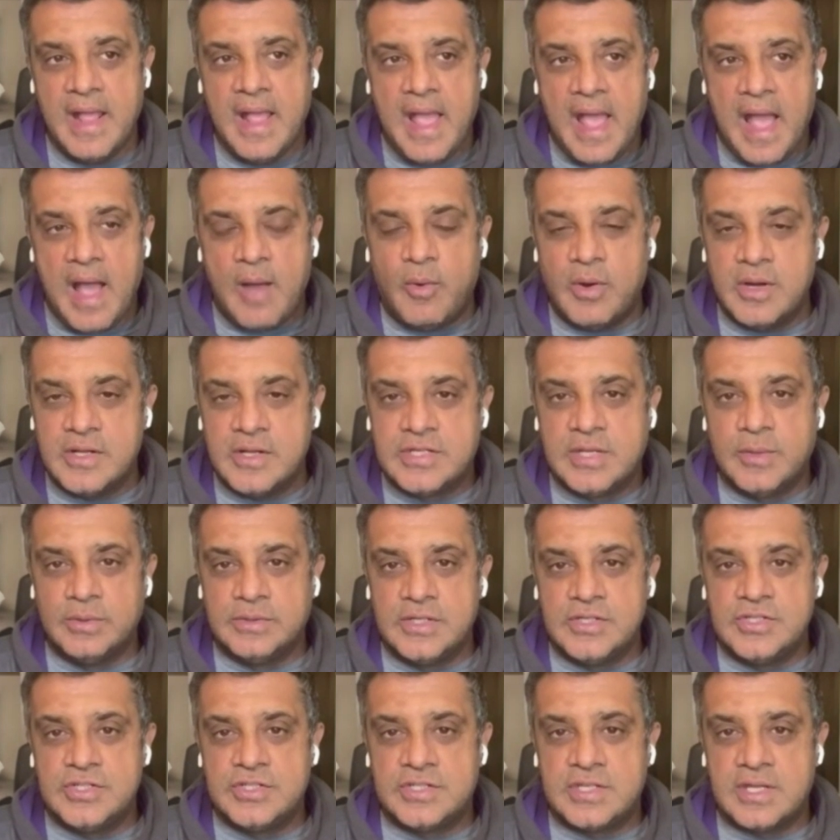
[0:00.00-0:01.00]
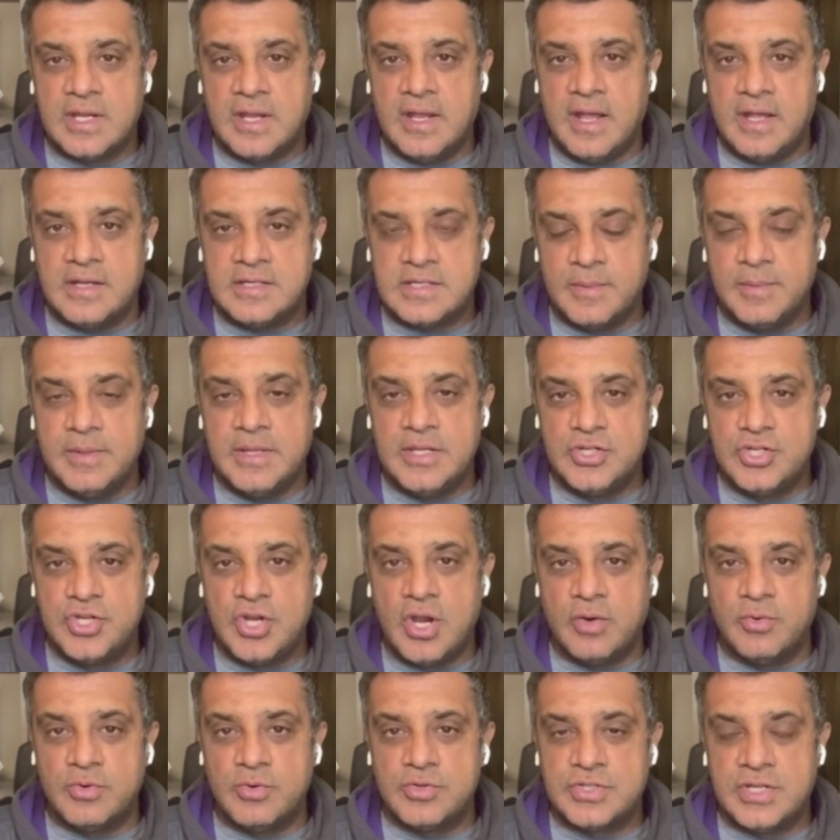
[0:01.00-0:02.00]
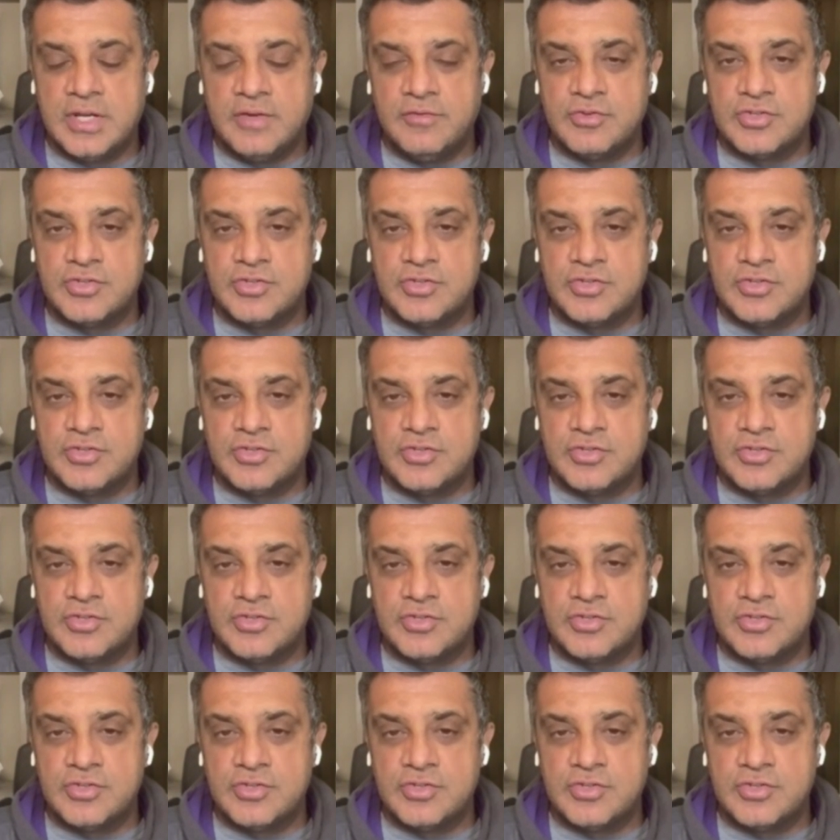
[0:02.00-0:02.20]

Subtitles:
But I want to see what some of these young